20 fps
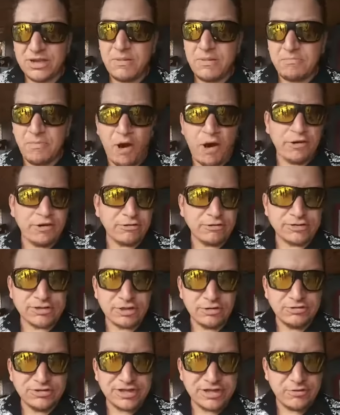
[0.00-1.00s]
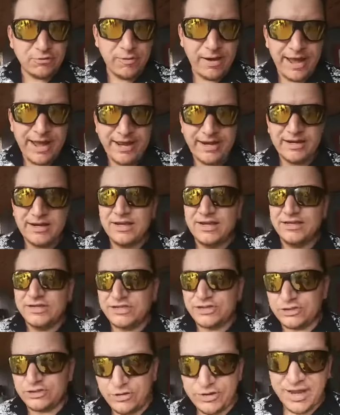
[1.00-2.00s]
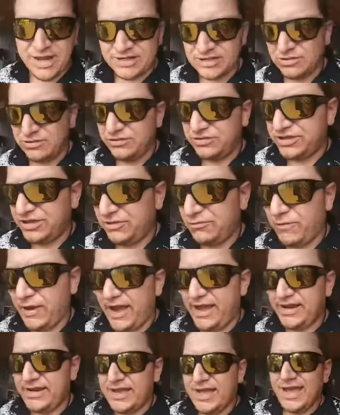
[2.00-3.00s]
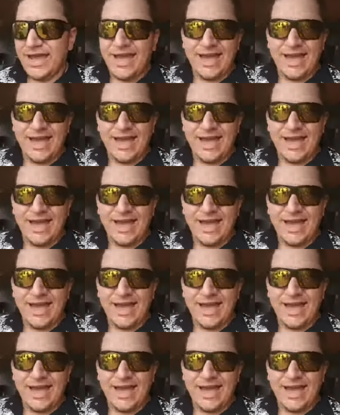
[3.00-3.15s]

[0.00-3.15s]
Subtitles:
Mario's losing weight. Sonia's losing weight.